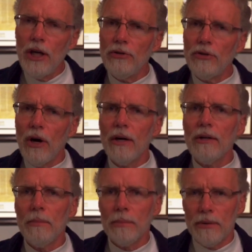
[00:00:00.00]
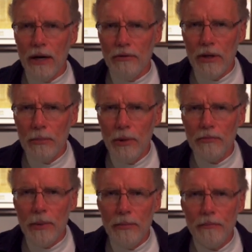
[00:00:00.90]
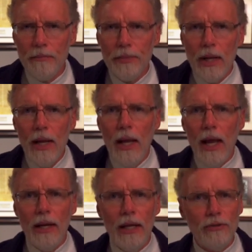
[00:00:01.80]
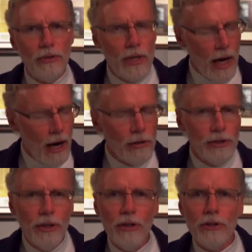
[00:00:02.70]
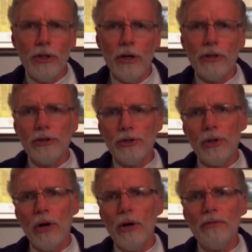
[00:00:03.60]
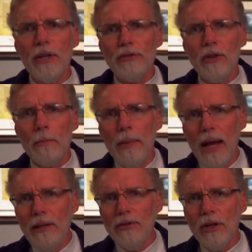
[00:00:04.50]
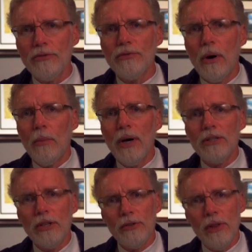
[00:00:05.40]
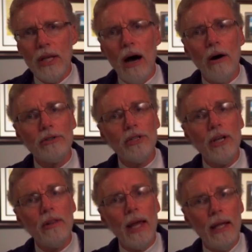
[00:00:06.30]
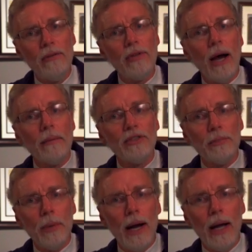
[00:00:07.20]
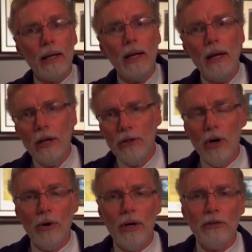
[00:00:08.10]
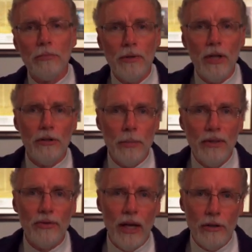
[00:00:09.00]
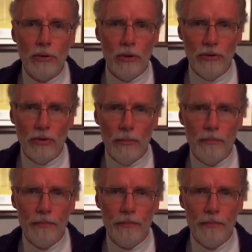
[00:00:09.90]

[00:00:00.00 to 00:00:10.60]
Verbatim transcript: he started the Brethren movement. And his theology of the church served as the basis from which his theology of the end times sprang, known as dispensationalism.